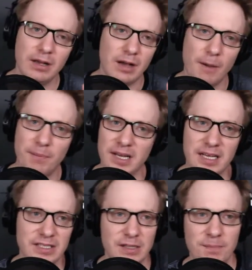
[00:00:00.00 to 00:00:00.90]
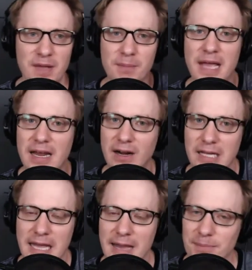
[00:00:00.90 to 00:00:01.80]
company is the big man on
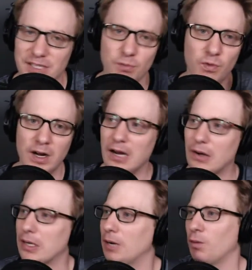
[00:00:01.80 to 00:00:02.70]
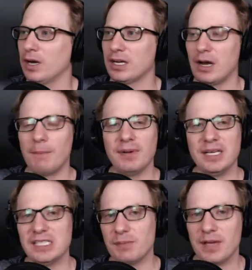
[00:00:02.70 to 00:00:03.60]
campus in one area, one company
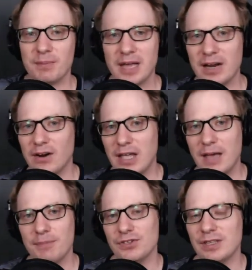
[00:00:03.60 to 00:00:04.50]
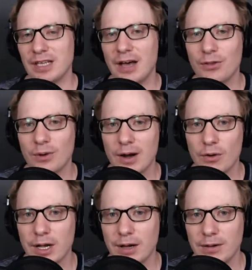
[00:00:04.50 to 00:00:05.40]
is the big man on campus in the other
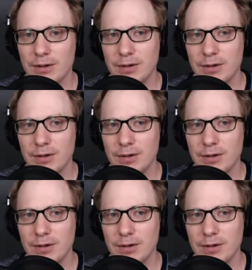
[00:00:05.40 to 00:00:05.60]
area.